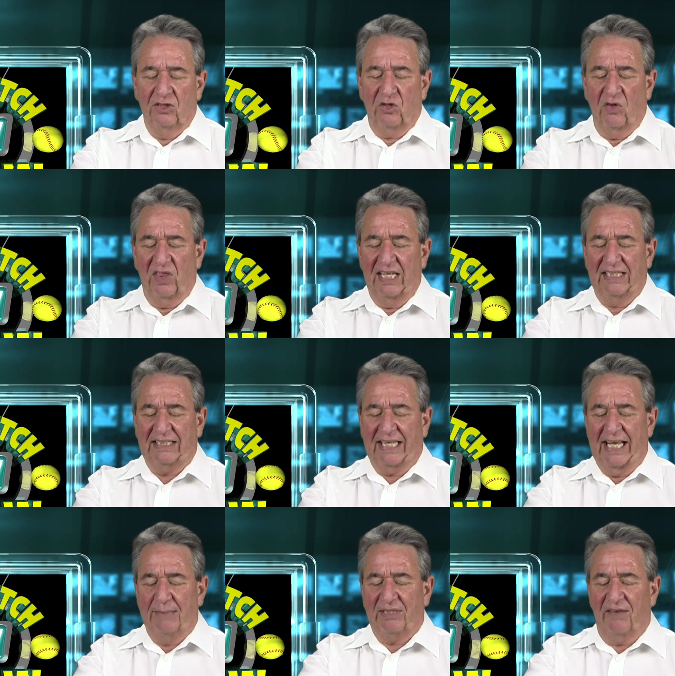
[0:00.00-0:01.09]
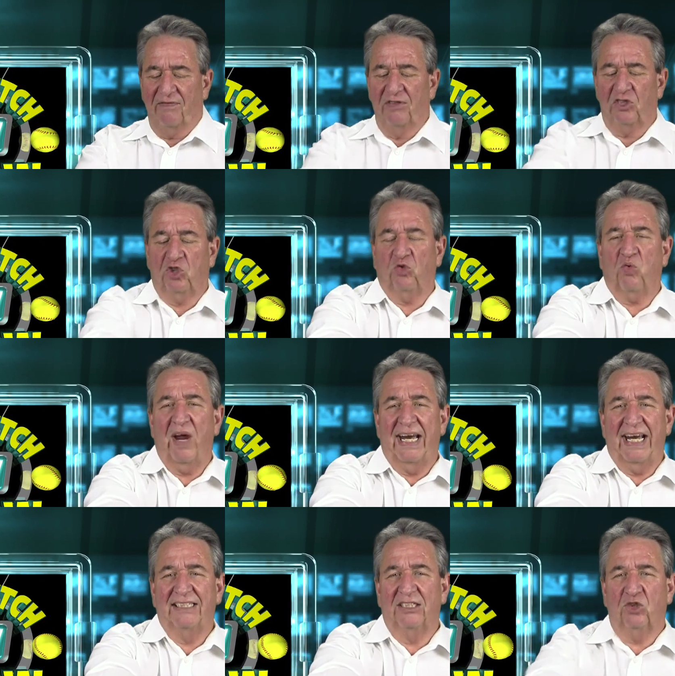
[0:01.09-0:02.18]
So this keeps that foot
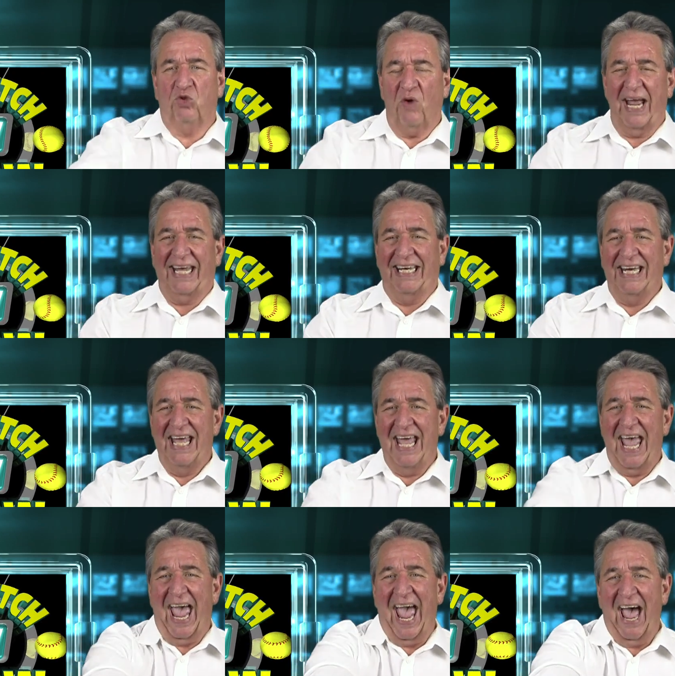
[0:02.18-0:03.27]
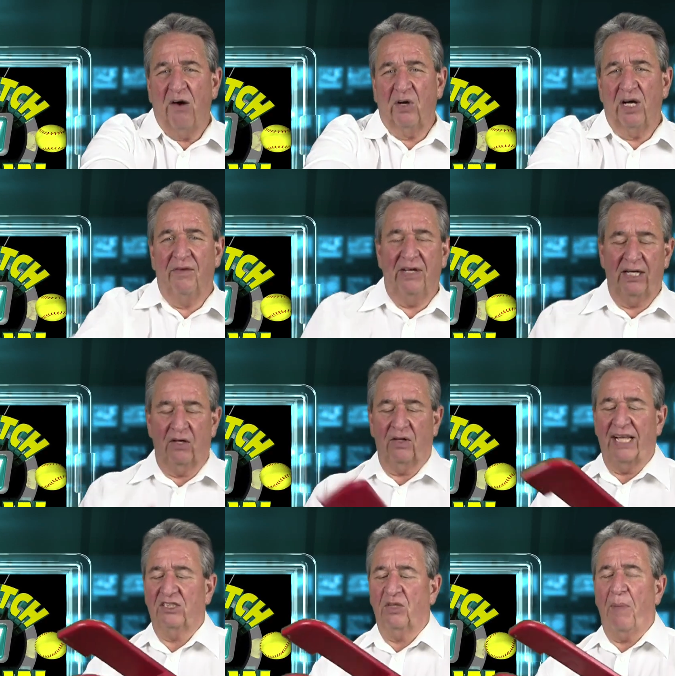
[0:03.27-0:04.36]
straight as it's dragging out of here.
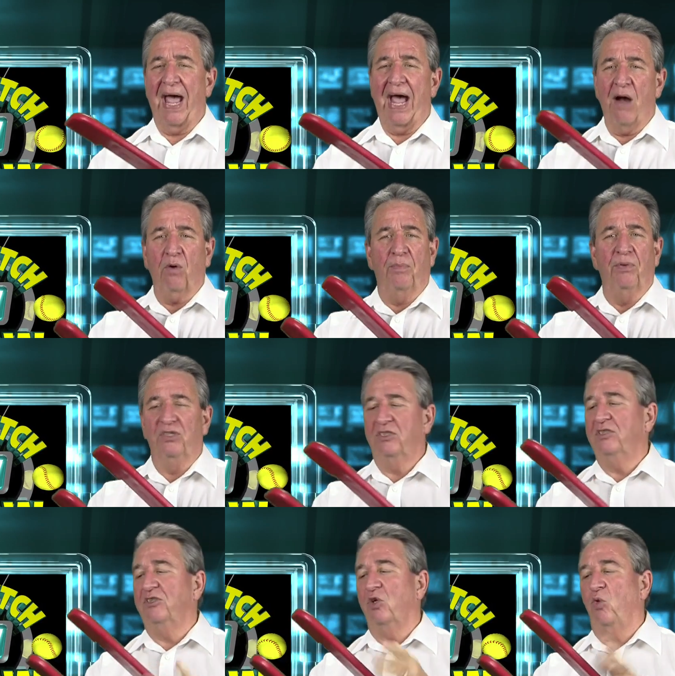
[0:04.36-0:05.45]
That's the Power Push. This is a